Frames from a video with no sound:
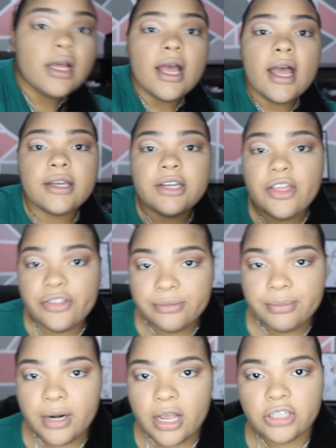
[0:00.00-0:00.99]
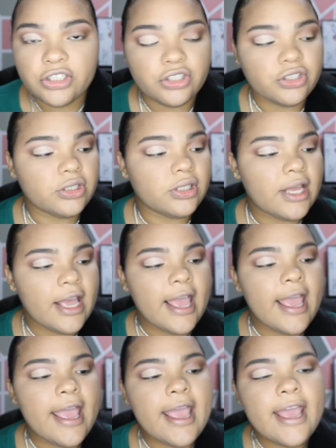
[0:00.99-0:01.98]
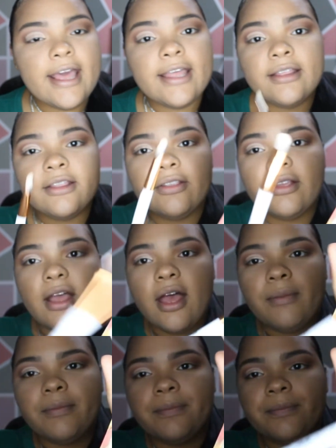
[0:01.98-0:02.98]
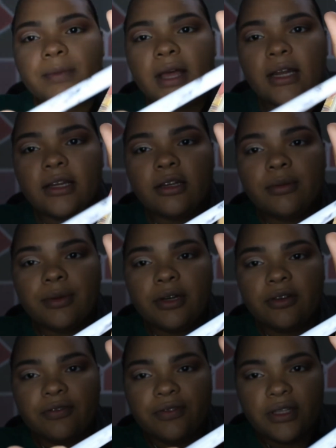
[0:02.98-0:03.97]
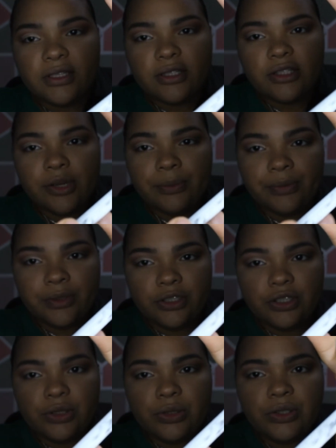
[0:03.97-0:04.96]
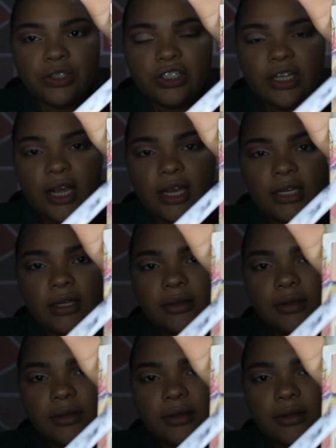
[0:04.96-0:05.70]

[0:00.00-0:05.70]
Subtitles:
Another brush and a little bit of this number 2 shade,